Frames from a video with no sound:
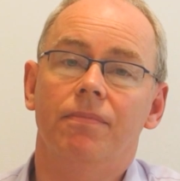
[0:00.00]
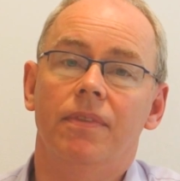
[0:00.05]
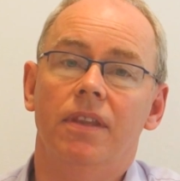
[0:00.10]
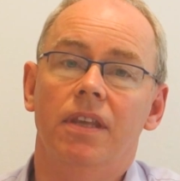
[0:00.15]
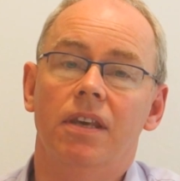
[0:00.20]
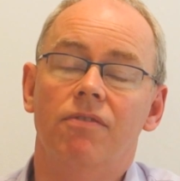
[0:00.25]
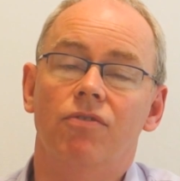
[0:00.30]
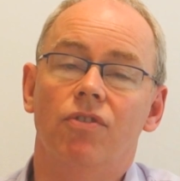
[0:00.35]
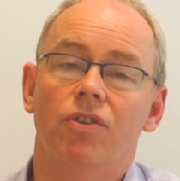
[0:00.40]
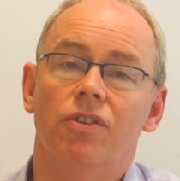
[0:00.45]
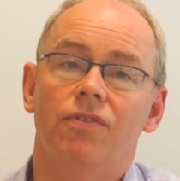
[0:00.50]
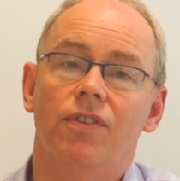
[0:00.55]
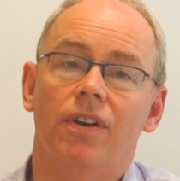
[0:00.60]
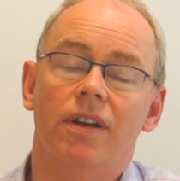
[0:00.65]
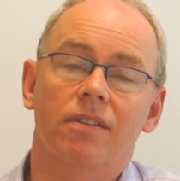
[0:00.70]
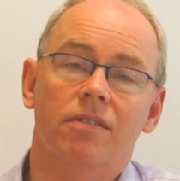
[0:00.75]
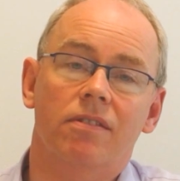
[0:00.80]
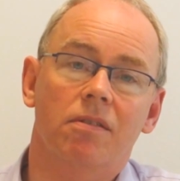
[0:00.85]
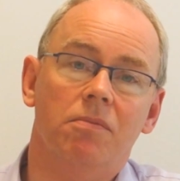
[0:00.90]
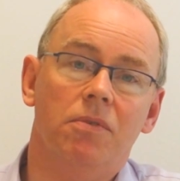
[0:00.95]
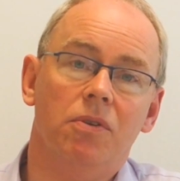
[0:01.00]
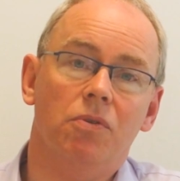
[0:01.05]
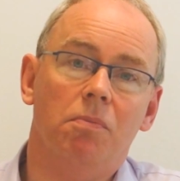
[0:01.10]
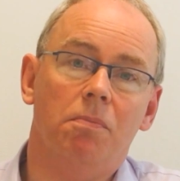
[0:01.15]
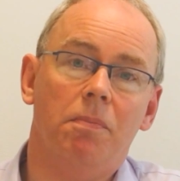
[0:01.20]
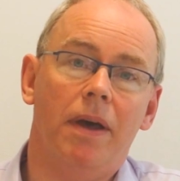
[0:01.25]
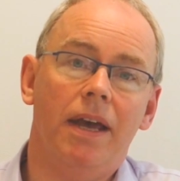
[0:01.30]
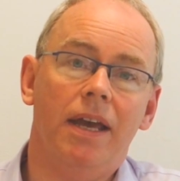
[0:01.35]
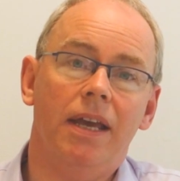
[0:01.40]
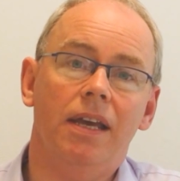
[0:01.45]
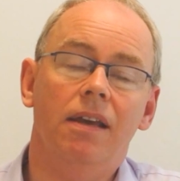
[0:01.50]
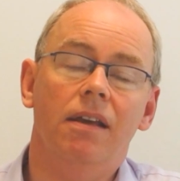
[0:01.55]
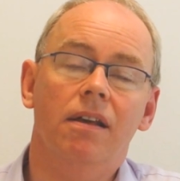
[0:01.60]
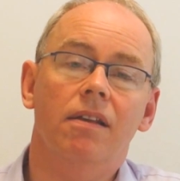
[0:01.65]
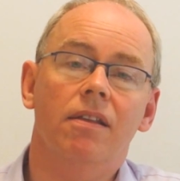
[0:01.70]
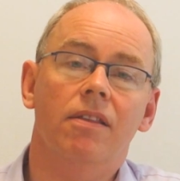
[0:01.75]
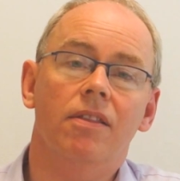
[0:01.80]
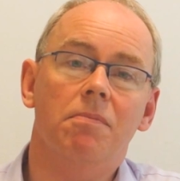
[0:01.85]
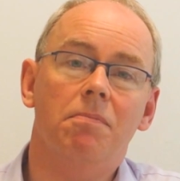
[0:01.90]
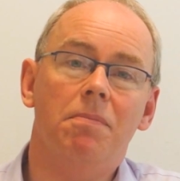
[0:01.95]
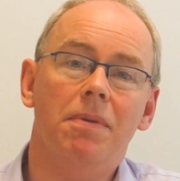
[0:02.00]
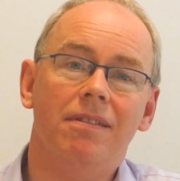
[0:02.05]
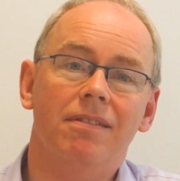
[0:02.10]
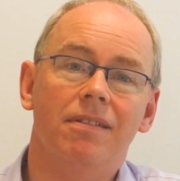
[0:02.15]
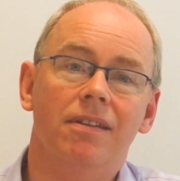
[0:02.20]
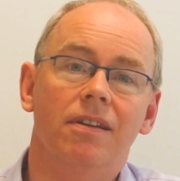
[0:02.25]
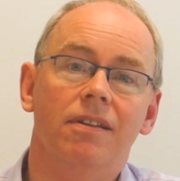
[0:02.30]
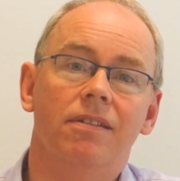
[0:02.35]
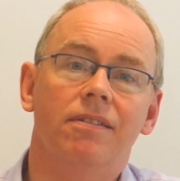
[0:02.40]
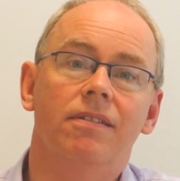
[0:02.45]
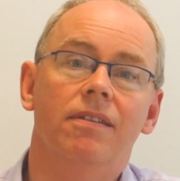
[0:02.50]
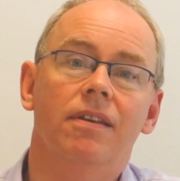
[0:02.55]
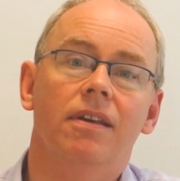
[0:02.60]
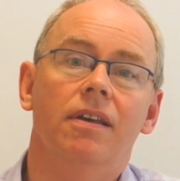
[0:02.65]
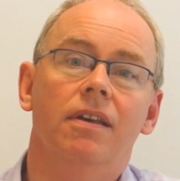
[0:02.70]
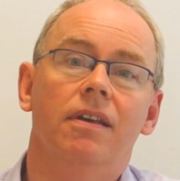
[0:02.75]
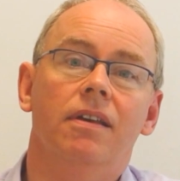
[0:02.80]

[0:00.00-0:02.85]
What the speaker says: The invoice finance company will pay the business